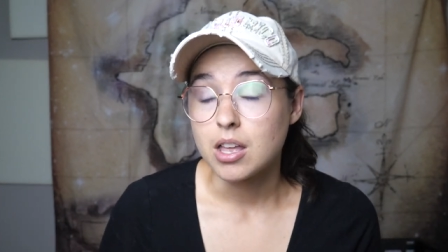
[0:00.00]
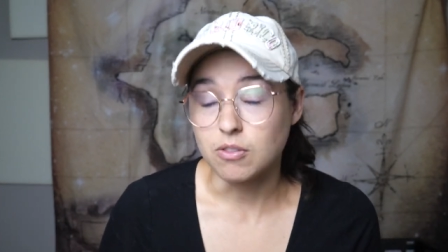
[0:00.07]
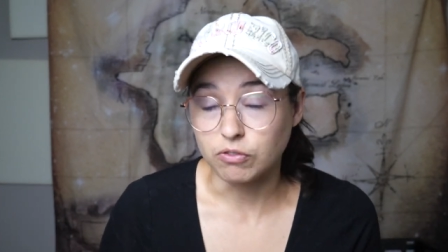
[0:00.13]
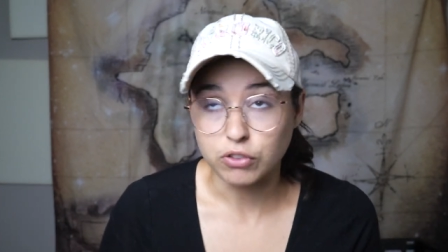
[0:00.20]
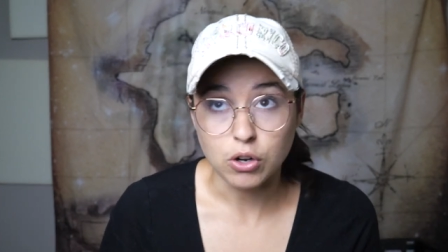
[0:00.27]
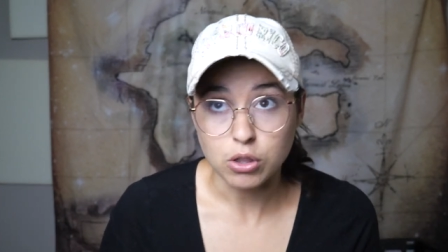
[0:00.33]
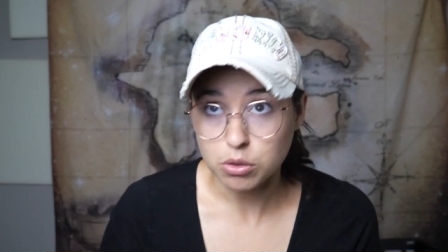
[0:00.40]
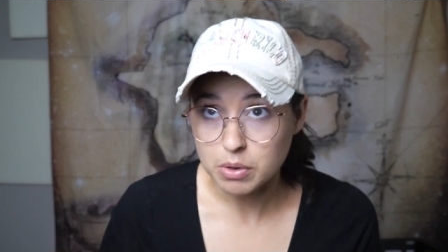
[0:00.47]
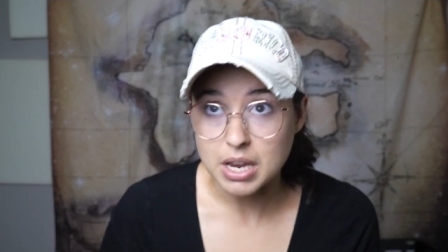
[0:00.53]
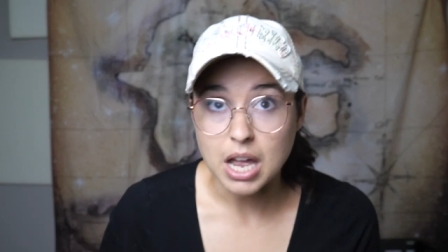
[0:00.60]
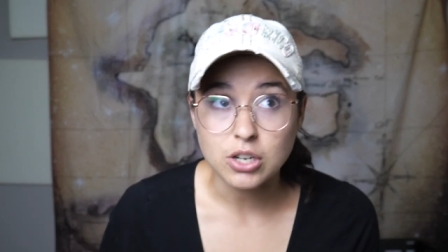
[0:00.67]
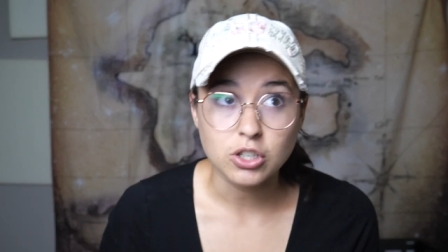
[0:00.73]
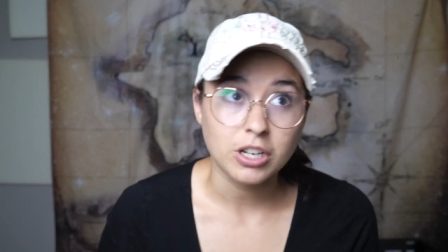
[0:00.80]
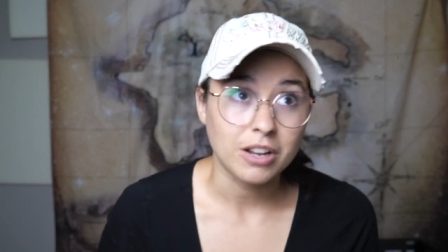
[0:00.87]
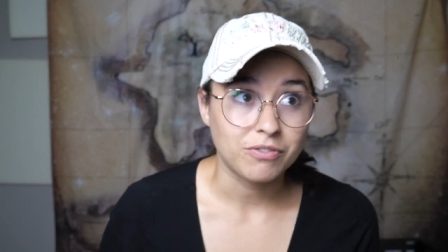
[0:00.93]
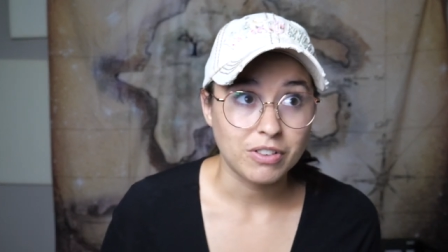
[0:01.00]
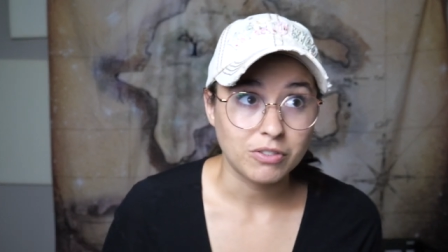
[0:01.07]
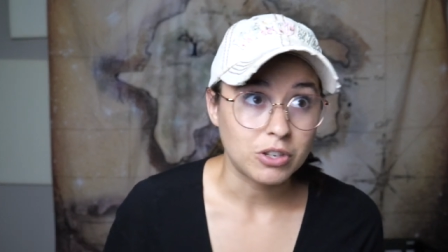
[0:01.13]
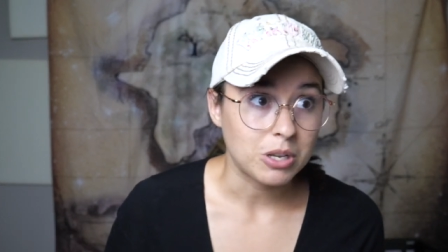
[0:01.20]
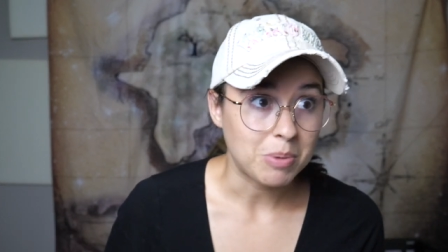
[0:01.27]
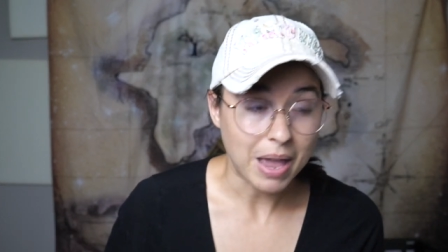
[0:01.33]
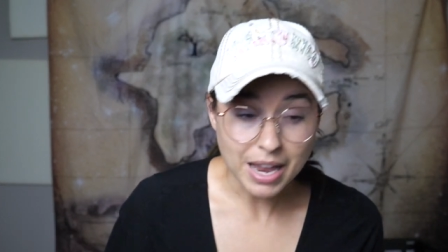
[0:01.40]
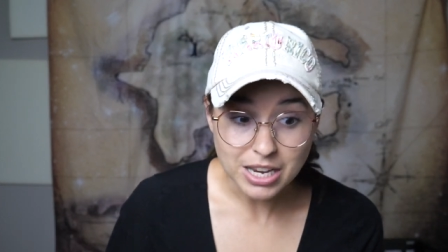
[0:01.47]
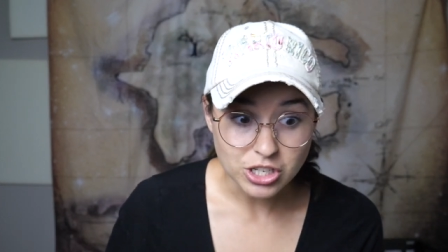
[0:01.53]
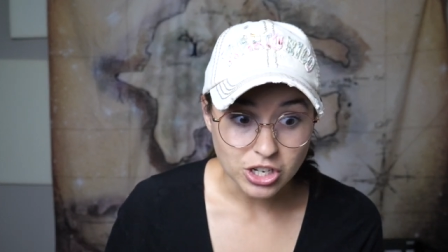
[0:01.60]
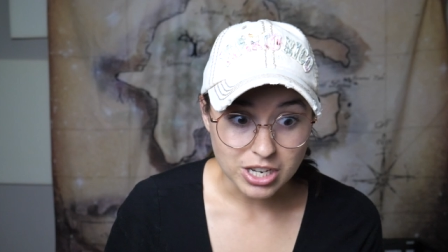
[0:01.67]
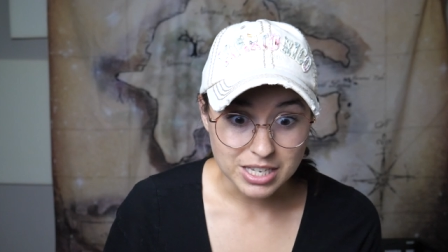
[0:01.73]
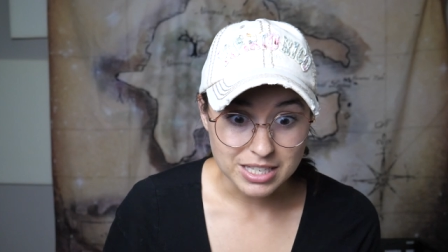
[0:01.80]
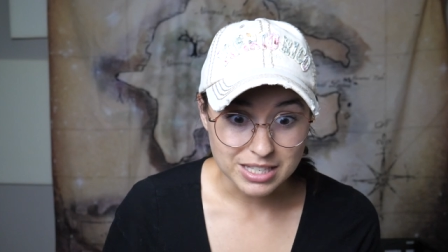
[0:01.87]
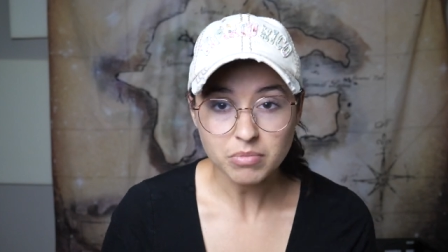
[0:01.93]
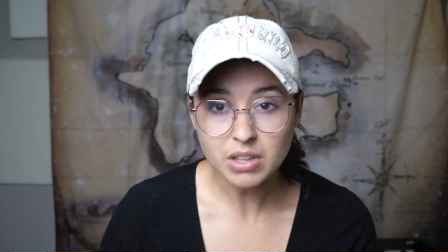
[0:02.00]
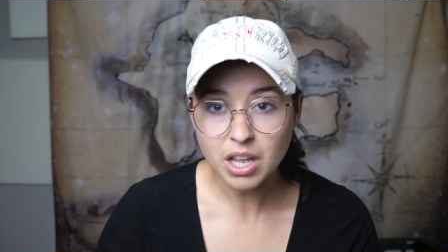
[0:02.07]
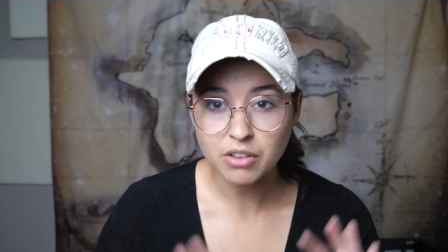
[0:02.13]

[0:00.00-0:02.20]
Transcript: for 350 pages.